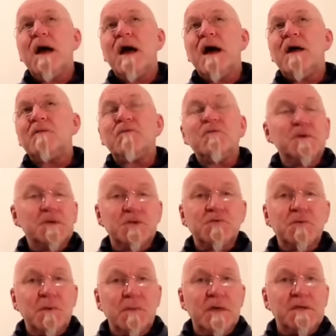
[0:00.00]
And the first
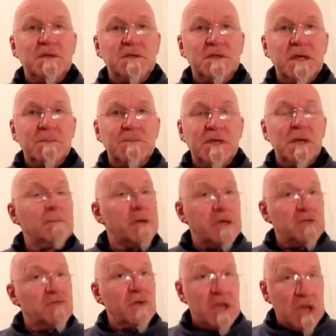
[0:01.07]
three weeks of September
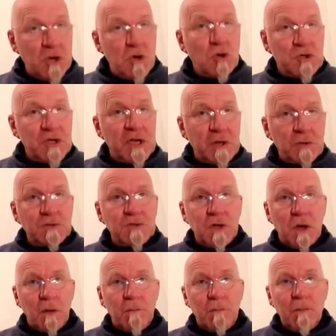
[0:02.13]
is really not a good
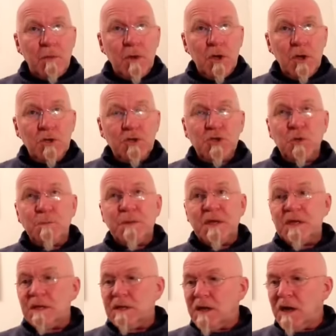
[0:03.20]
time to
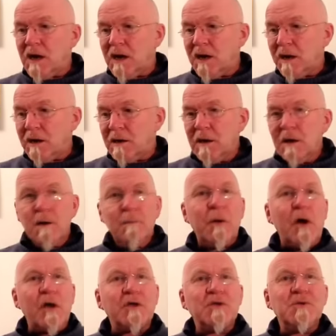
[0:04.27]
be uh,
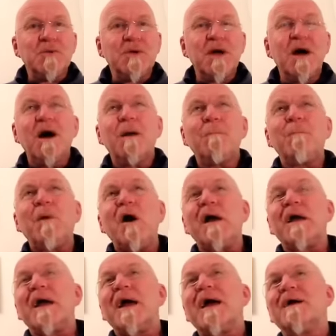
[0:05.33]
buying a new car,
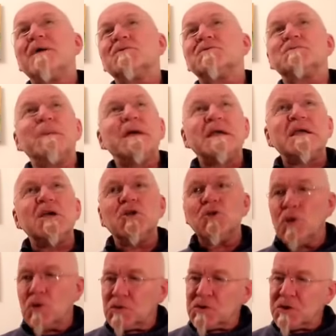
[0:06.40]
buying a house, making
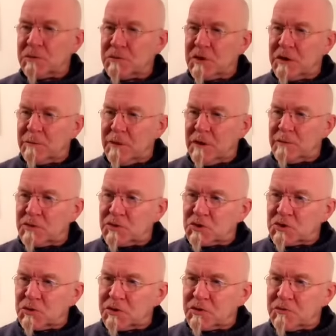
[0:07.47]
long term commitments
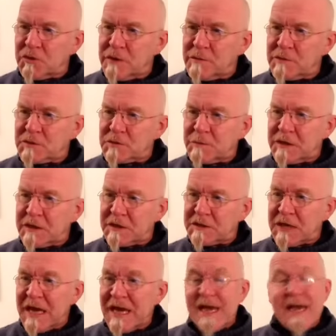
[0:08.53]
or agreements because
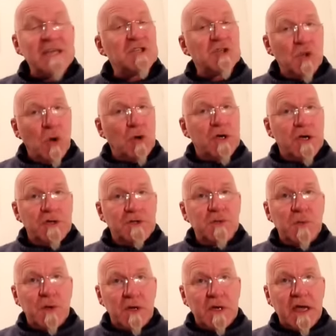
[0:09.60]
it's not going to
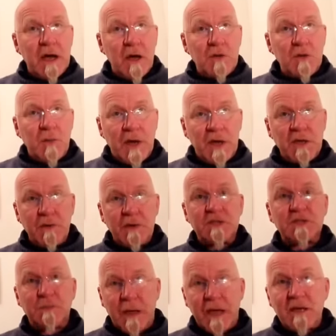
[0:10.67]
work out the way you
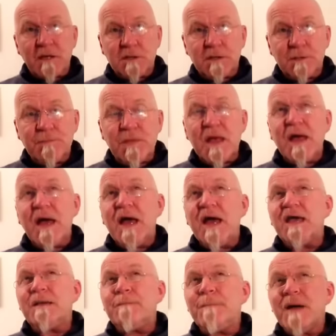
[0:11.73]
expect.
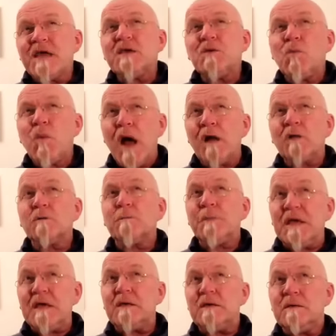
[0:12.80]
It may well
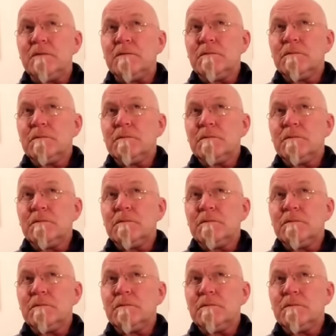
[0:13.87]
be